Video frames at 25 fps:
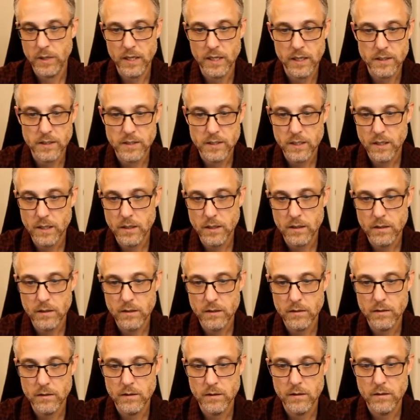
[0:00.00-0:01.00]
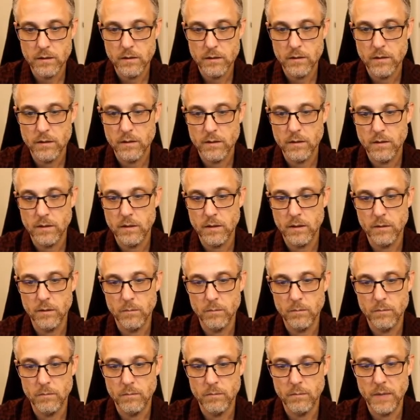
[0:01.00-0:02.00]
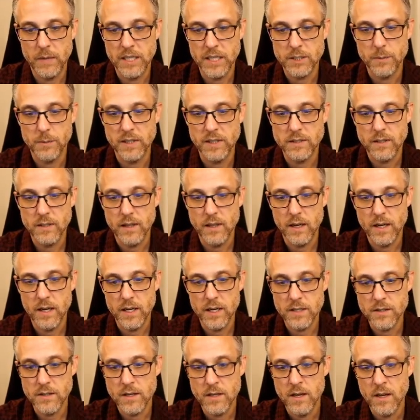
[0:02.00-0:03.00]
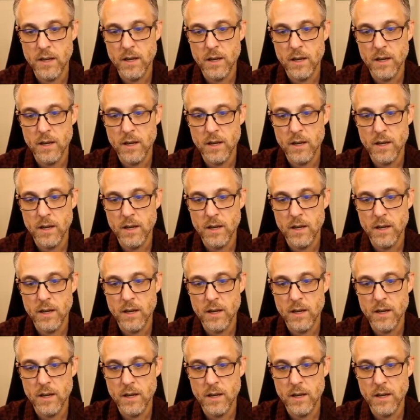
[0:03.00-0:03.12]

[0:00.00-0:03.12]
guess here, I'll match my slides.